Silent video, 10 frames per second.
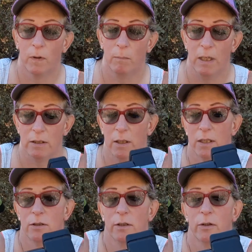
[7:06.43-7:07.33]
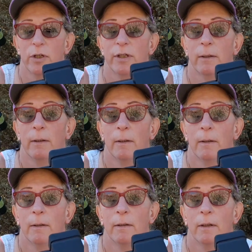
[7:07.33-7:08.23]
makes a nice little noise.
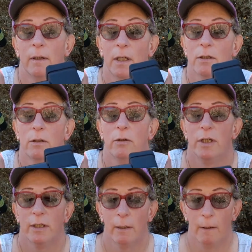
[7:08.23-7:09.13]
Nice little noise.